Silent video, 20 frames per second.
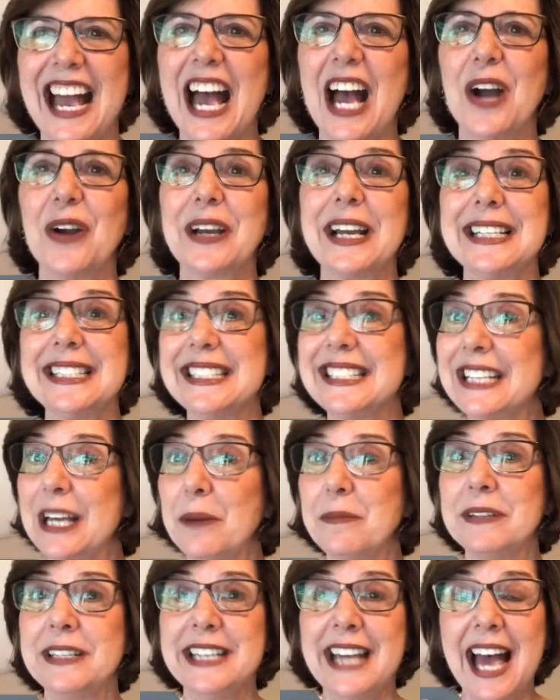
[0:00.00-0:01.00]
Okay,
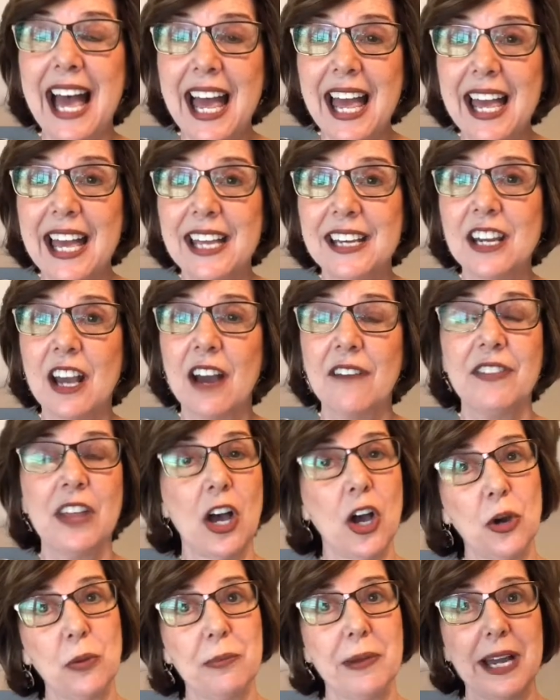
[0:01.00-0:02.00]
step 9 of the
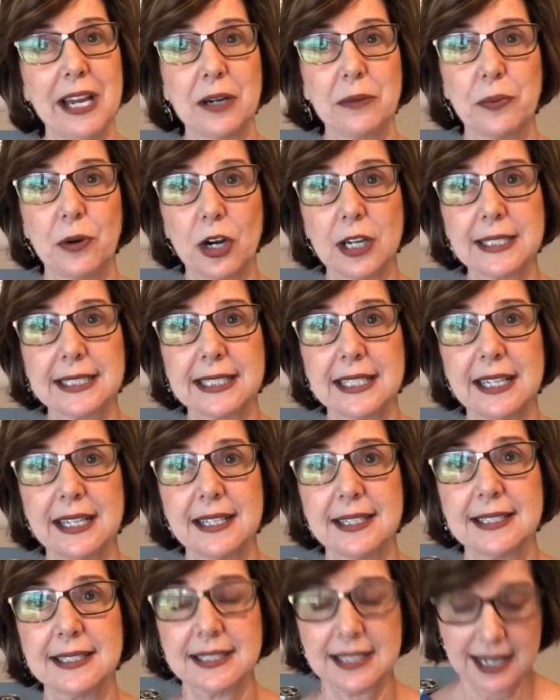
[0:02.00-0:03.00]
home buying
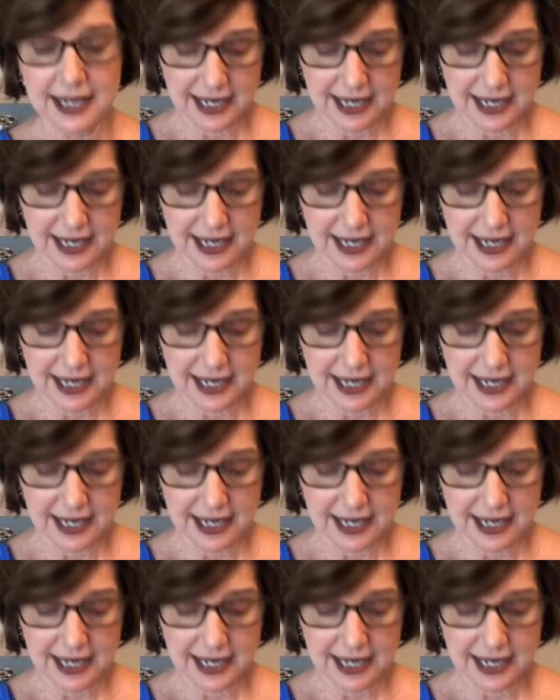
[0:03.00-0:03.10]
process